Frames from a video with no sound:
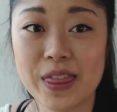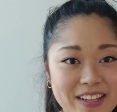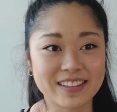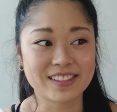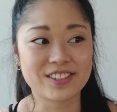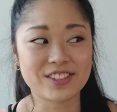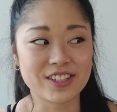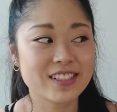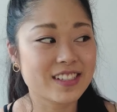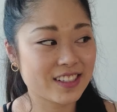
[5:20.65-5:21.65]
It's
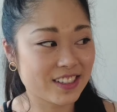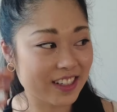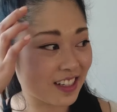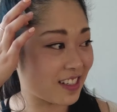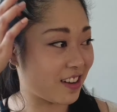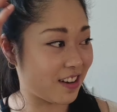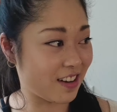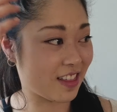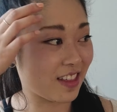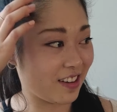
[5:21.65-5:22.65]
just as good as our
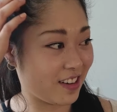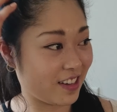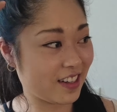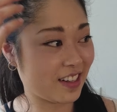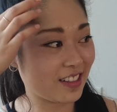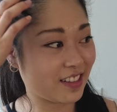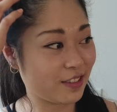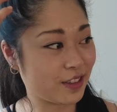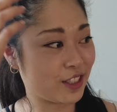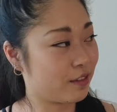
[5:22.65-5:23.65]
Theragun,
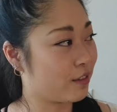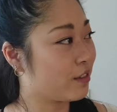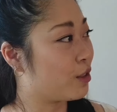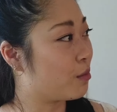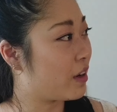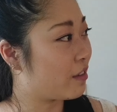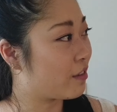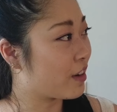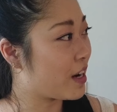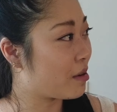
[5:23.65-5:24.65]
which you bought
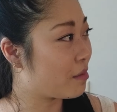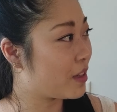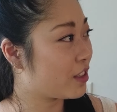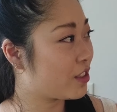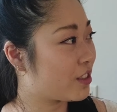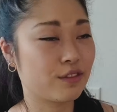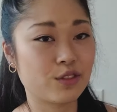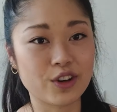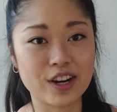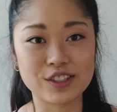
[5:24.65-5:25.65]
for how much?
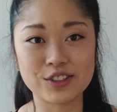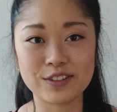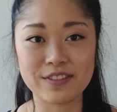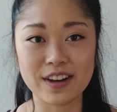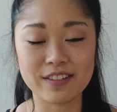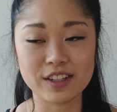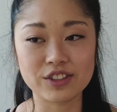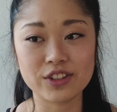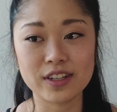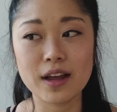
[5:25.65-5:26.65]
400, 500.